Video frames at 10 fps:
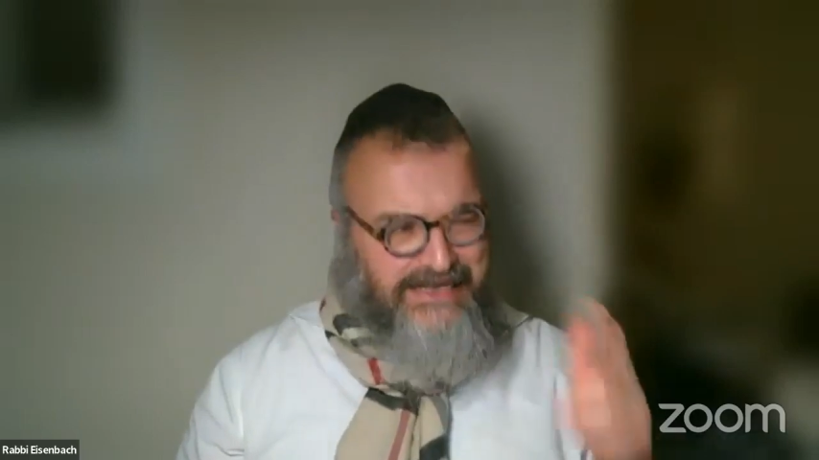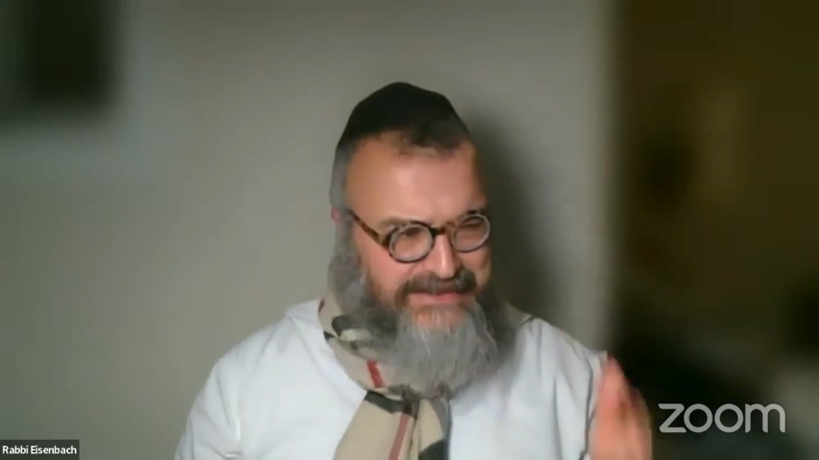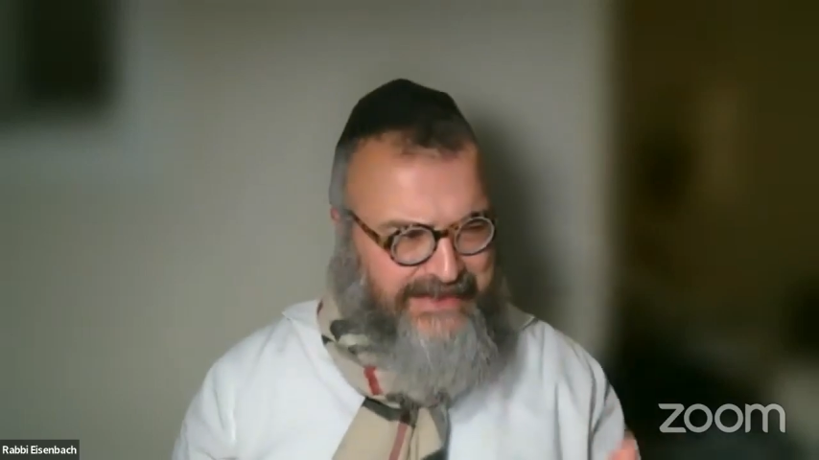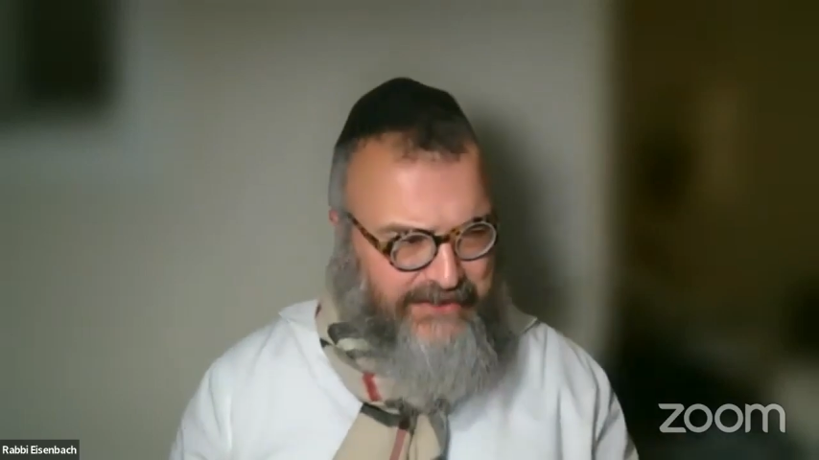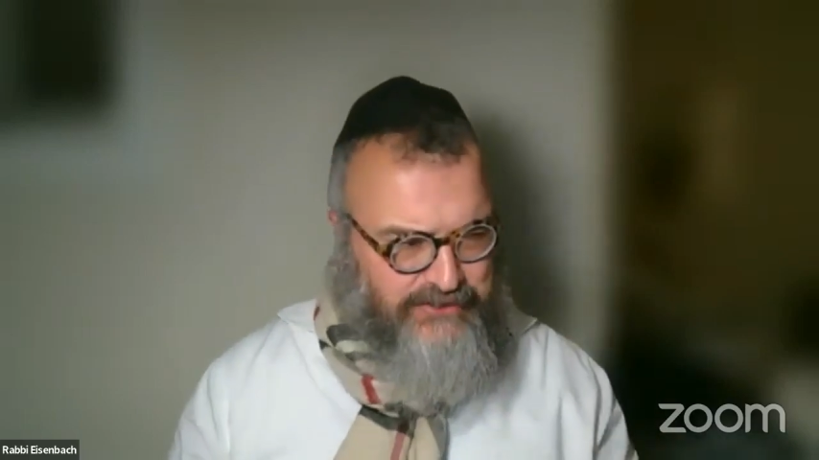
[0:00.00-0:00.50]

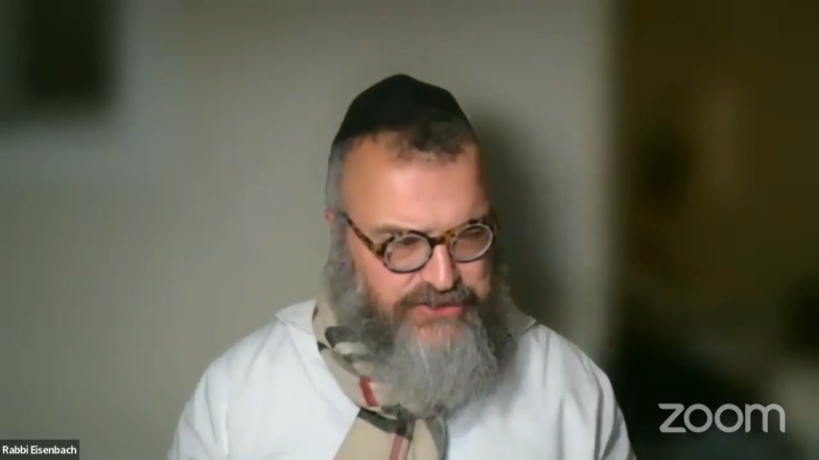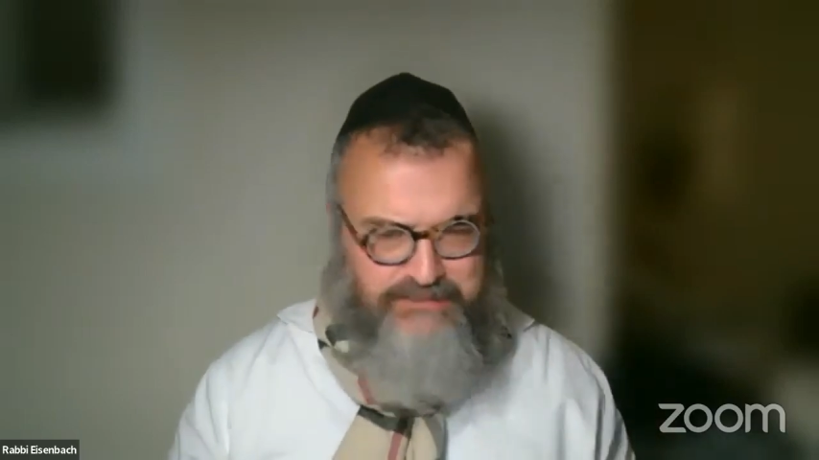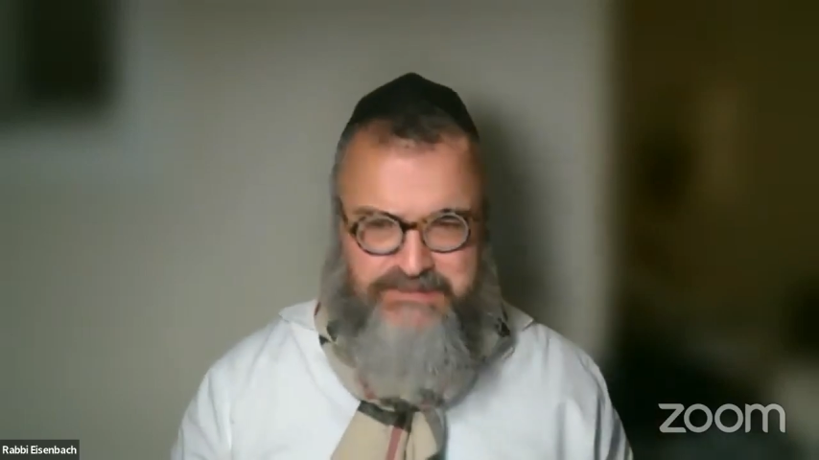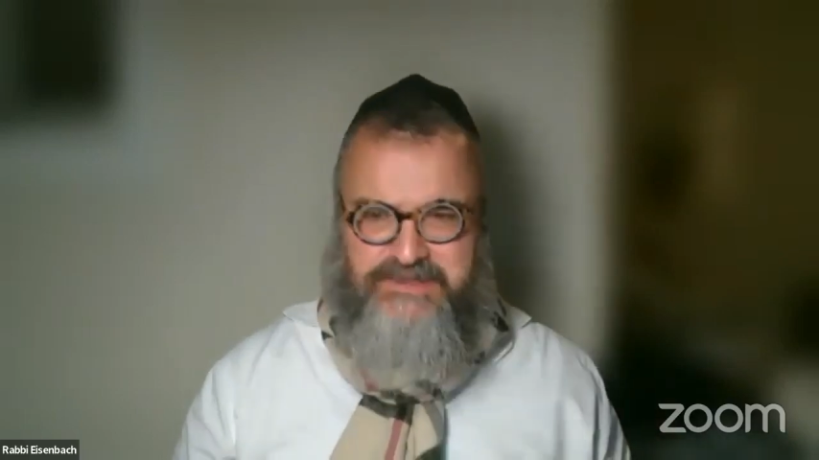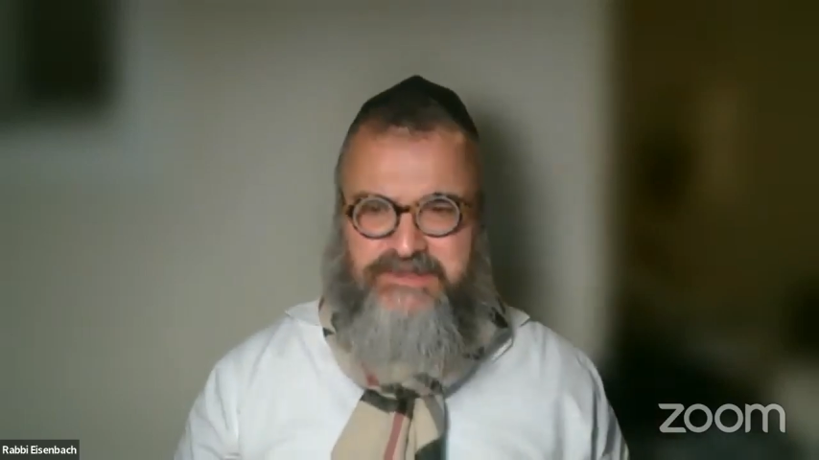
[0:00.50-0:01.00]

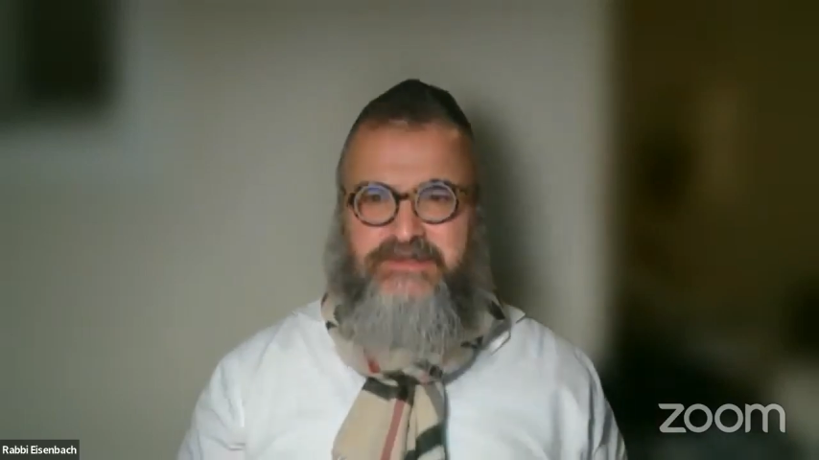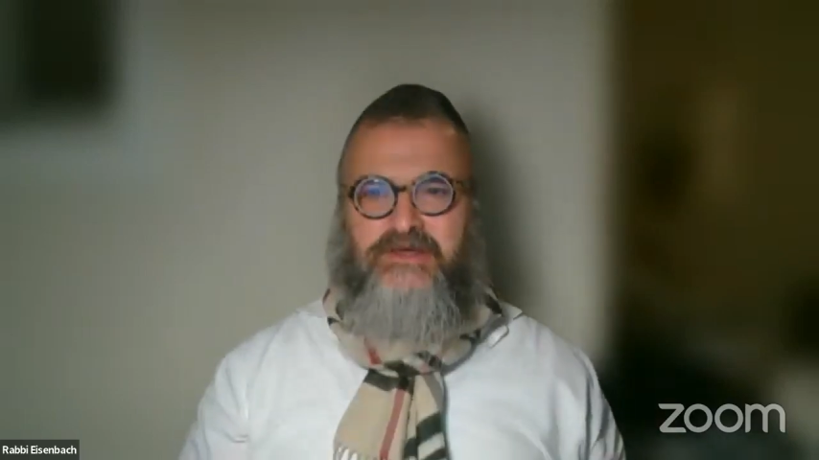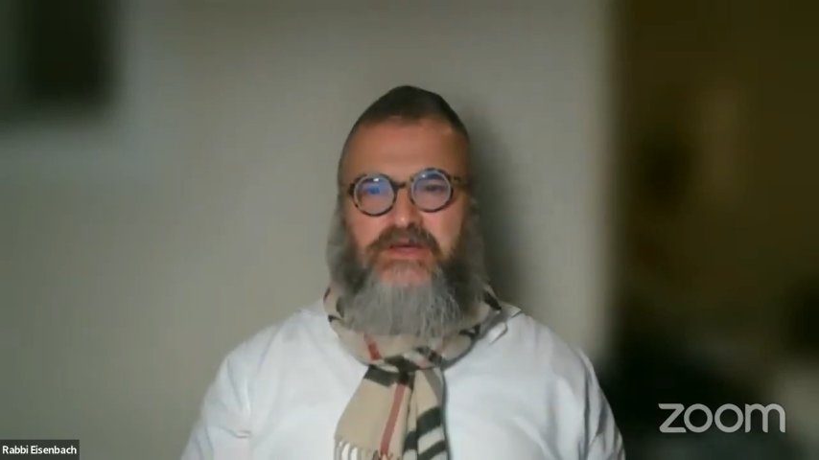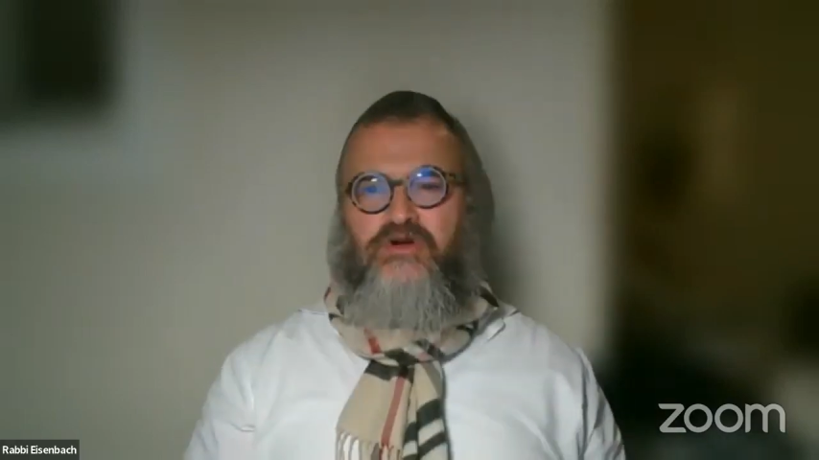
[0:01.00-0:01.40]
dictatorships,